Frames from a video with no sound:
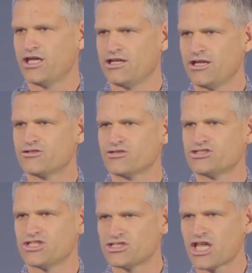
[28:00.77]
it literally
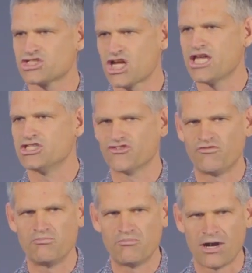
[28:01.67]
says a change of
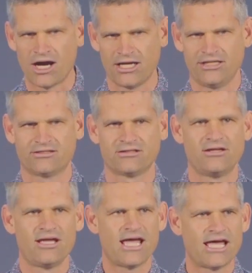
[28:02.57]
mind.
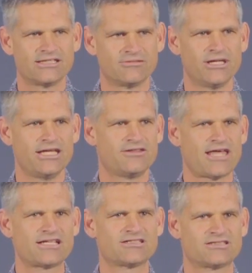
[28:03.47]
And to me,
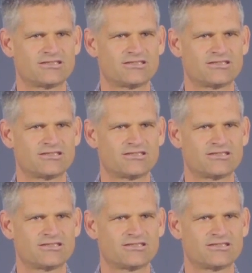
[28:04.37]
that's